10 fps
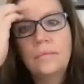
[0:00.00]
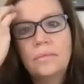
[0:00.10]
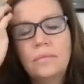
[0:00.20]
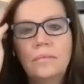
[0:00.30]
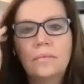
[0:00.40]

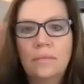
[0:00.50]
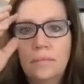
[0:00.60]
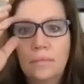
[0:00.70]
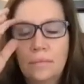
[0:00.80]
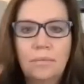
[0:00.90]

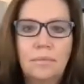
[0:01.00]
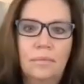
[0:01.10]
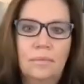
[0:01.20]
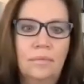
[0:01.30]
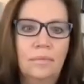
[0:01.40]

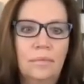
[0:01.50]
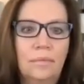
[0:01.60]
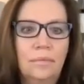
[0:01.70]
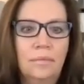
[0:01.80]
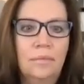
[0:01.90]

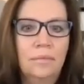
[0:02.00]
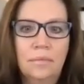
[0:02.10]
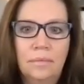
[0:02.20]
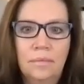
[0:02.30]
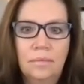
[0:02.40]

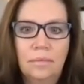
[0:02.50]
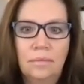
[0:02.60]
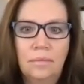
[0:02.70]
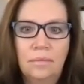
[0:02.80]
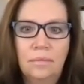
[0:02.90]

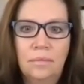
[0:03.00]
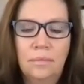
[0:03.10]
(silent)